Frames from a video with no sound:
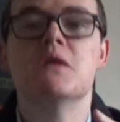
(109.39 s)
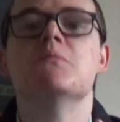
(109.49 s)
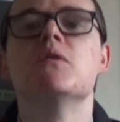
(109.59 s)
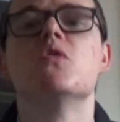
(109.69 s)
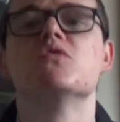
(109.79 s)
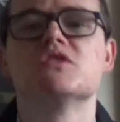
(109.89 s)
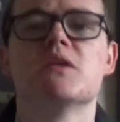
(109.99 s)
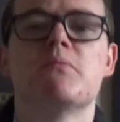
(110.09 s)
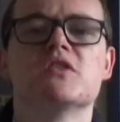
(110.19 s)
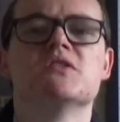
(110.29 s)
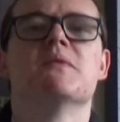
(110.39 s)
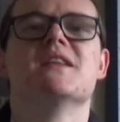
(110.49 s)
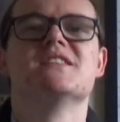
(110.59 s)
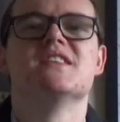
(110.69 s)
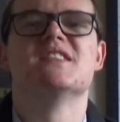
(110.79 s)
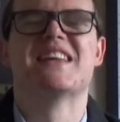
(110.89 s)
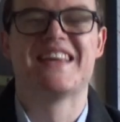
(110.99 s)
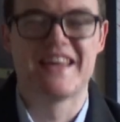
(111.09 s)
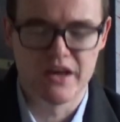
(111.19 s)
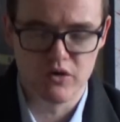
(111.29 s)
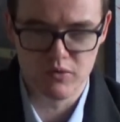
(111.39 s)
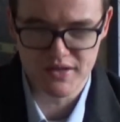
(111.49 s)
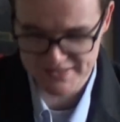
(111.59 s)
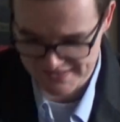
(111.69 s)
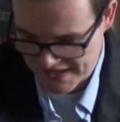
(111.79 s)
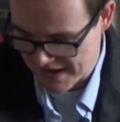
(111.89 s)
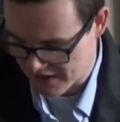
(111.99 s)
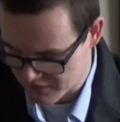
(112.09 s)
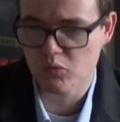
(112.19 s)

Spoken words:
but also the possibility to kill his dad.